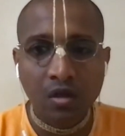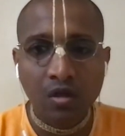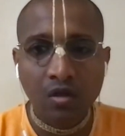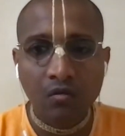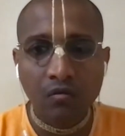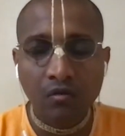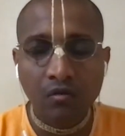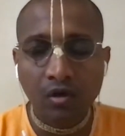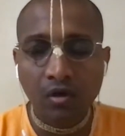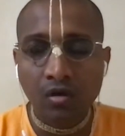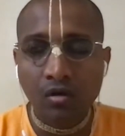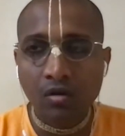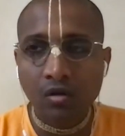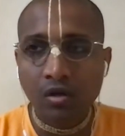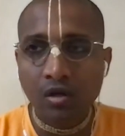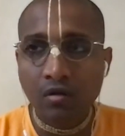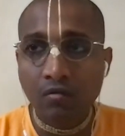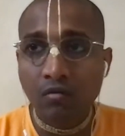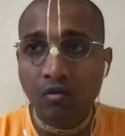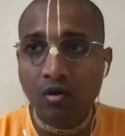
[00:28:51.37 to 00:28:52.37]
for all the
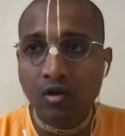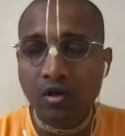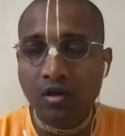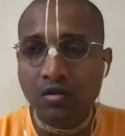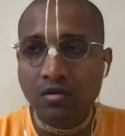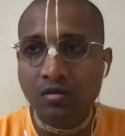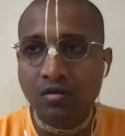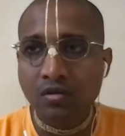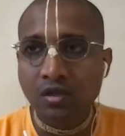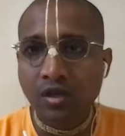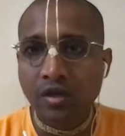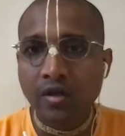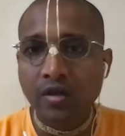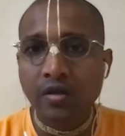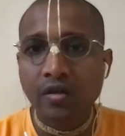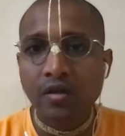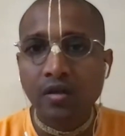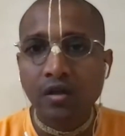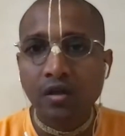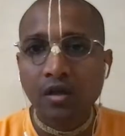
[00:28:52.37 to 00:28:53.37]
devotees, that
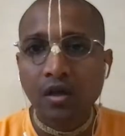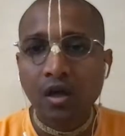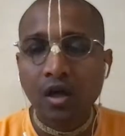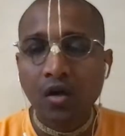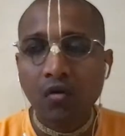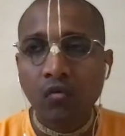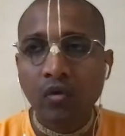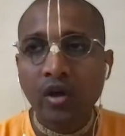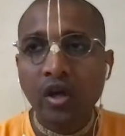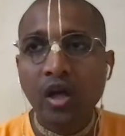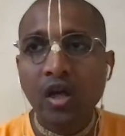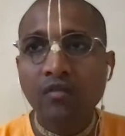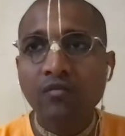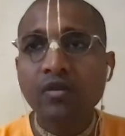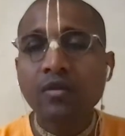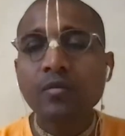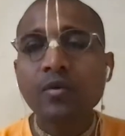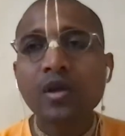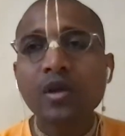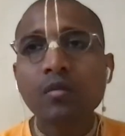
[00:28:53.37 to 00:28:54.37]
why are we
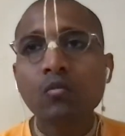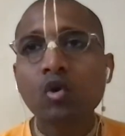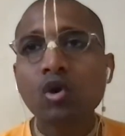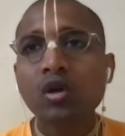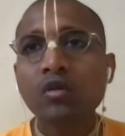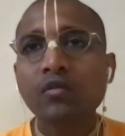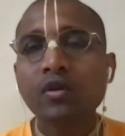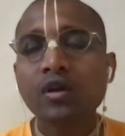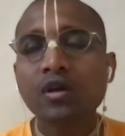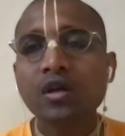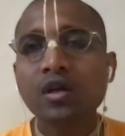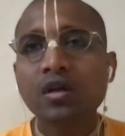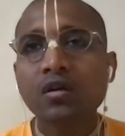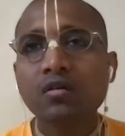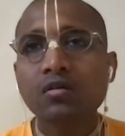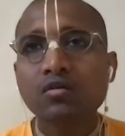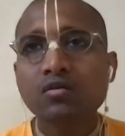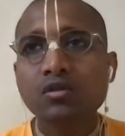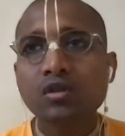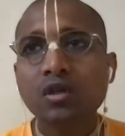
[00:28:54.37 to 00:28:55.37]
being motivated to
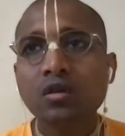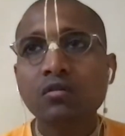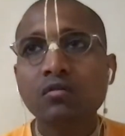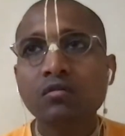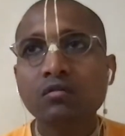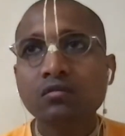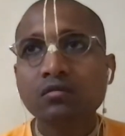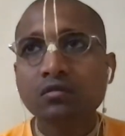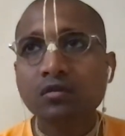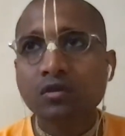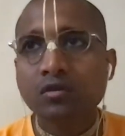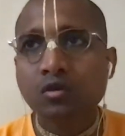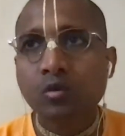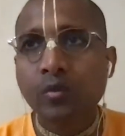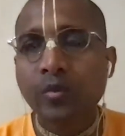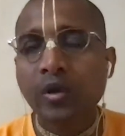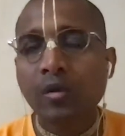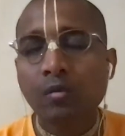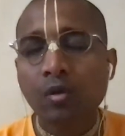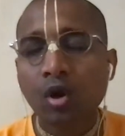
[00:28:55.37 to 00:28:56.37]
serve the
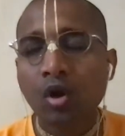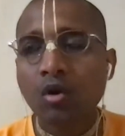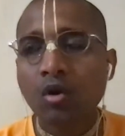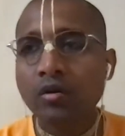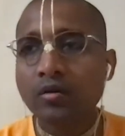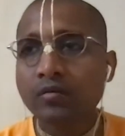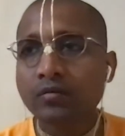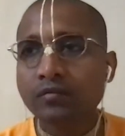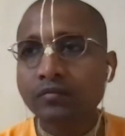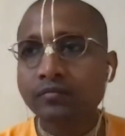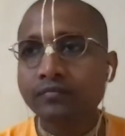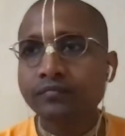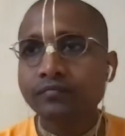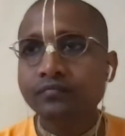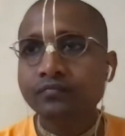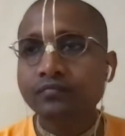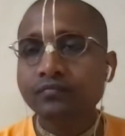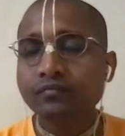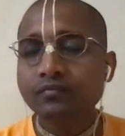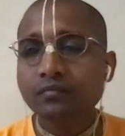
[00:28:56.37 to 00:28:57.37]
Supreme Lord?
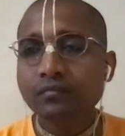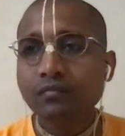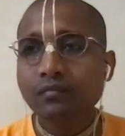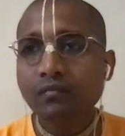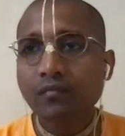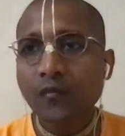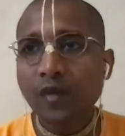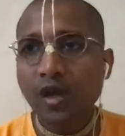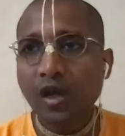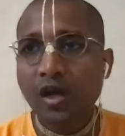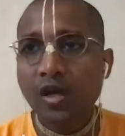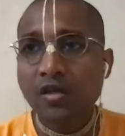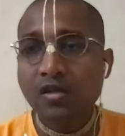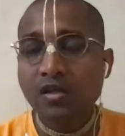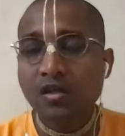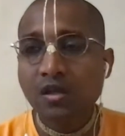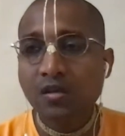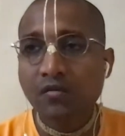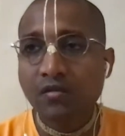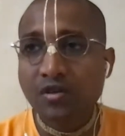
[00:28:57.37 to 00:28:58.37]
Is it
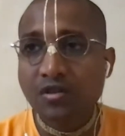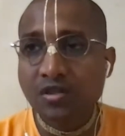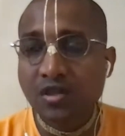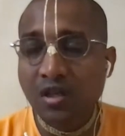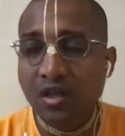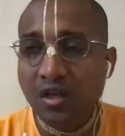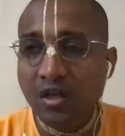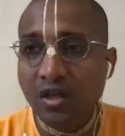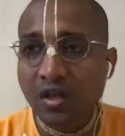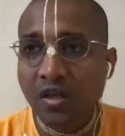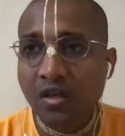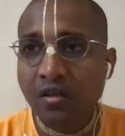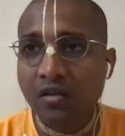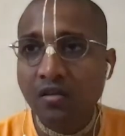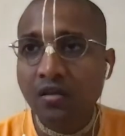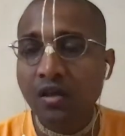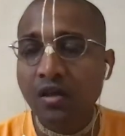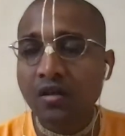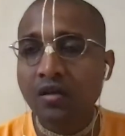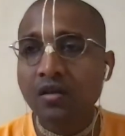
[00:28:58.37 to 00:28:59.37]
the facility
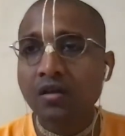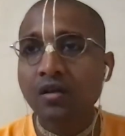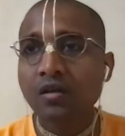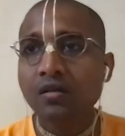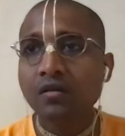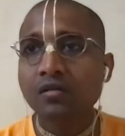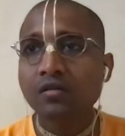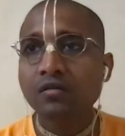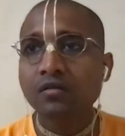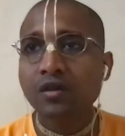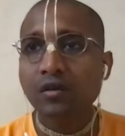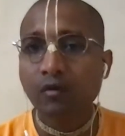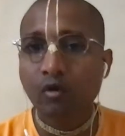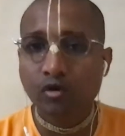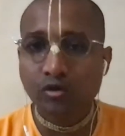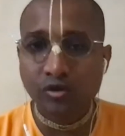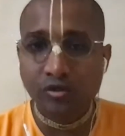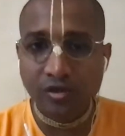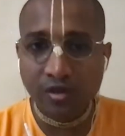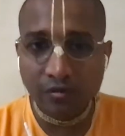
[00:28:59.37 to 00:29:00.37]
that
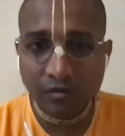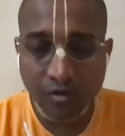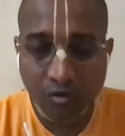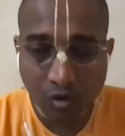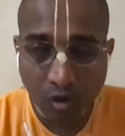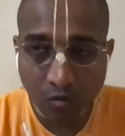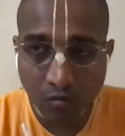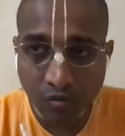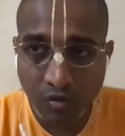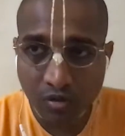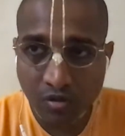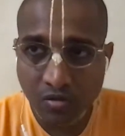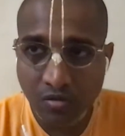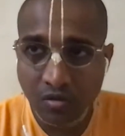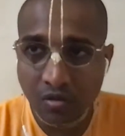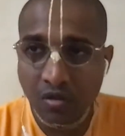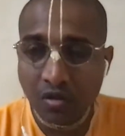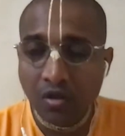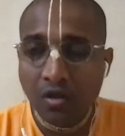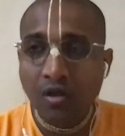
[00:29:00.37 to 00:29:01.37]
devotion service offers,
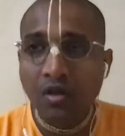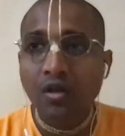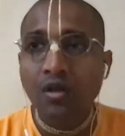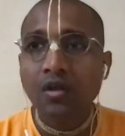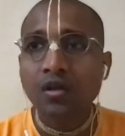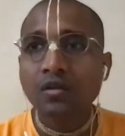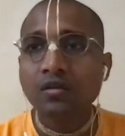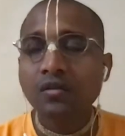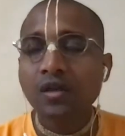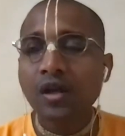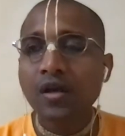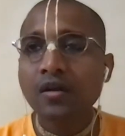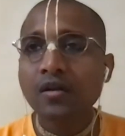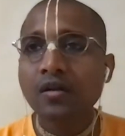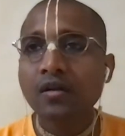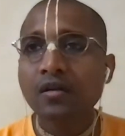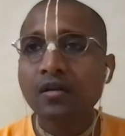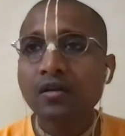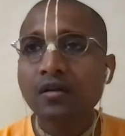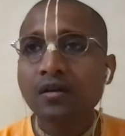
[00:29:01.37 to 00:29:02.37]
that
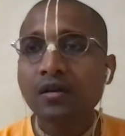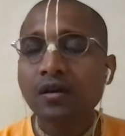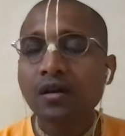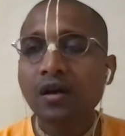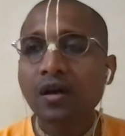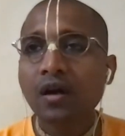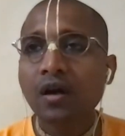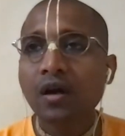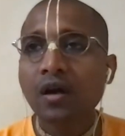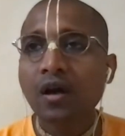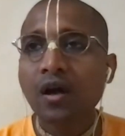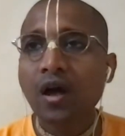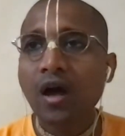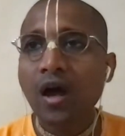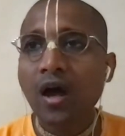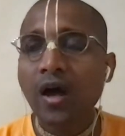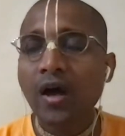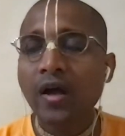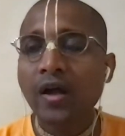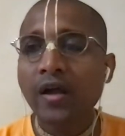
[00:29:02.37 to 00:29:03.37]

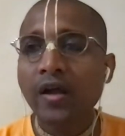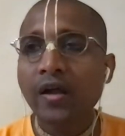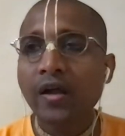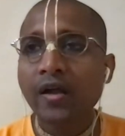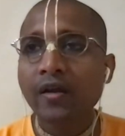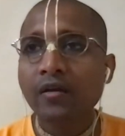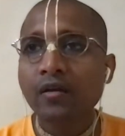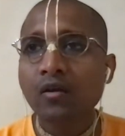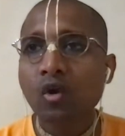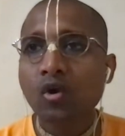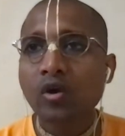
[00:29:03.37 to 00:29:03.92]
I don't